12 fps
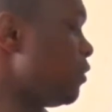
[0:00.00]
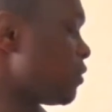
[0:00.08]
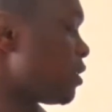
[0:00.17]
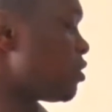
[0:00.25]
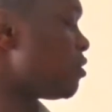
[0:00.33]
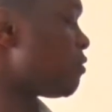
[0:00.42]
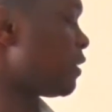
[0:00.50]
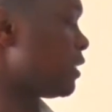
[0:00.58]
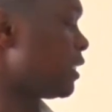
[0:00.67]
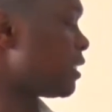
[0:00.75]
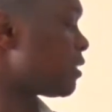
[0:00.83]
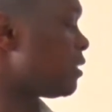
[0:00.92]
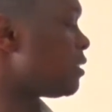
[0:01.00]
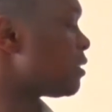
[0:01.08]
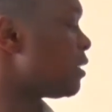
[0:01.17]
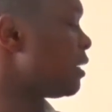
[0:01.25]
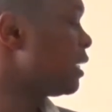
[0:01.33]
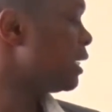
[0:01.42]
oxidation of fatty acids
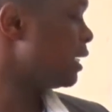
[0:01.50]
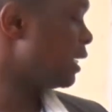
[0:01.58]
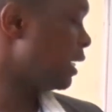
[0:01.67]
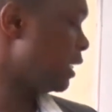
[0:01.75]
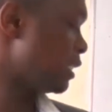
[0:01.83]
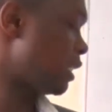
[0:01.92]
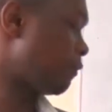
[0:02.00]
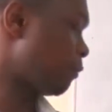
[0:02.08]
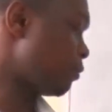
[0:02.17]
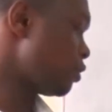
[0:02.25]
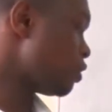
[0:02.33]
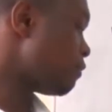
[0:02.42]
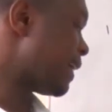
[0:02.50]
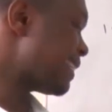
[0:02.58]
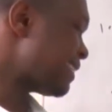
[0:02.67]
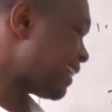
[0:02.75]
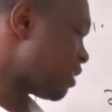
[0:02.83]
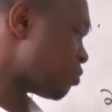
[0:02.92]
is the formation of
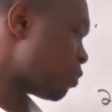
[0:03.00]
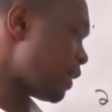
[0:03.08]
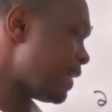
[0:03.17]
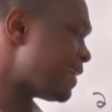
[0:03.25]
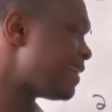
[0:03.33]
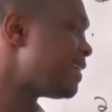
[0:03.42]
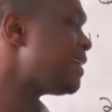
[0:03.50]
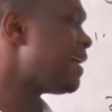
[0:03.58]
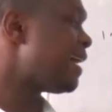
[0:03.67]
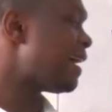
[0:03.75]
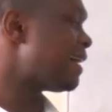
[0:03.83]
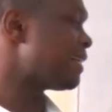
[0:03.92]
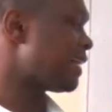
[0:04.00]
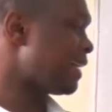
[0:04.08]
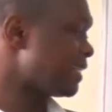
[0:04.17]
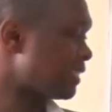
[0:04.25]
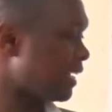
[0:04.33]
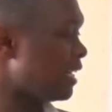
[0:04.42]
acetyl CoA and
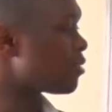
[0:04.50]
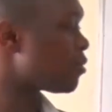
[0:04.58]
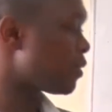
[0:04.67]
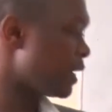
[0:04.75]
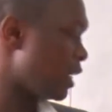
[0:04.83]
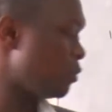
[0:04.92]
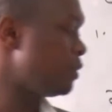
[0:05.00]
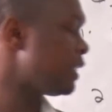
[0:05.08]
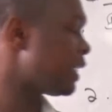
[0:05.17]
acyl CoA, which